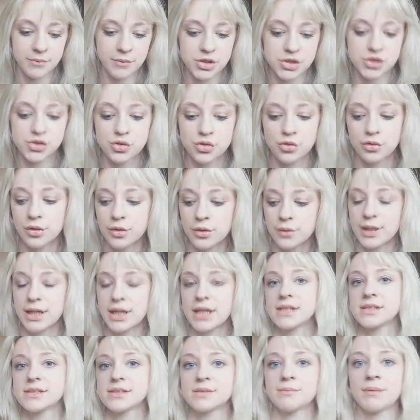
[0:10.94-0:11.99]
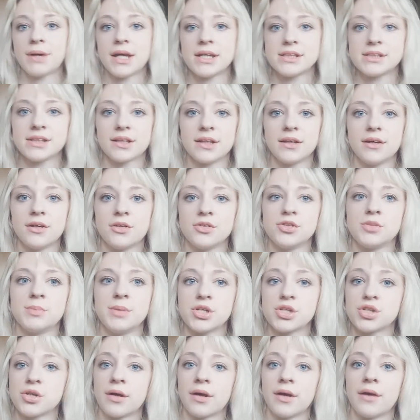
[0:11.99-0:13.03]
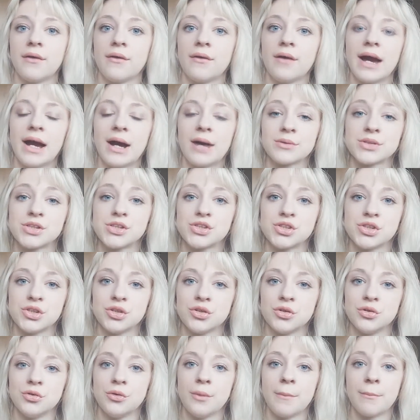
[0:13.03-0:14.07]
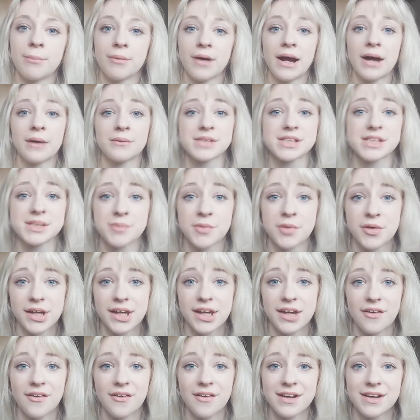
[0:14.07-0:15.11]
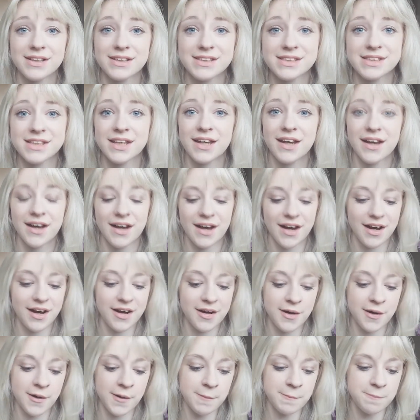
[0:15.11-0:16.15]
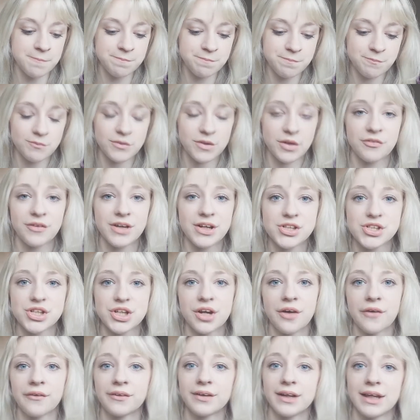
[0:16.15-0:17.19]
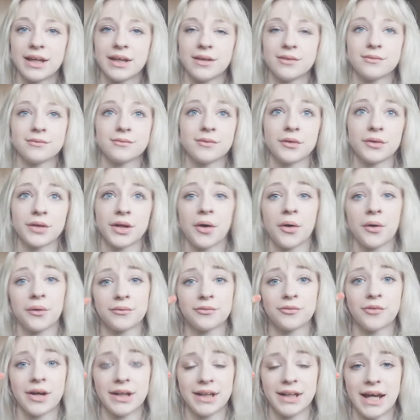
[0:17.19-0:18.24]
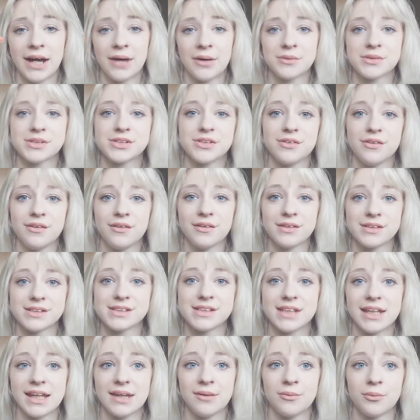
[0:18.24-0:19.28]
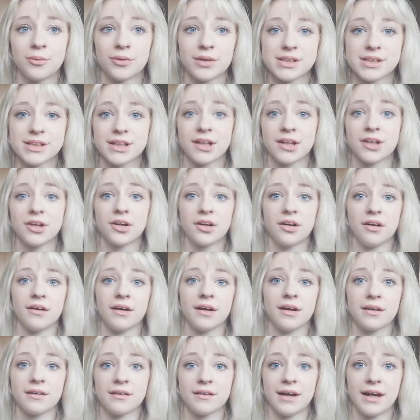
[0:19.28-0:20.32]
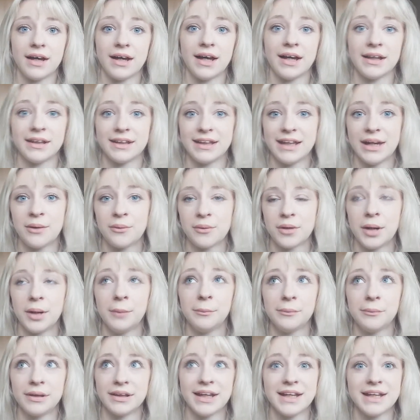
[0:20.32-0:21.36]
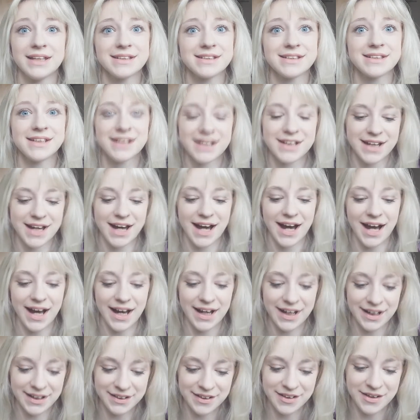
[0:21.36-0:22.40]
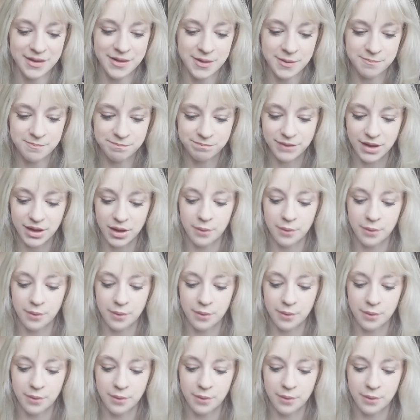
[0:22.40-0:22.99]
my tutorial is basically going to be showing you how to do brown smoky eyes. I've actually currently got it on right now so you can see what it's going to look like at the outcome at the end. And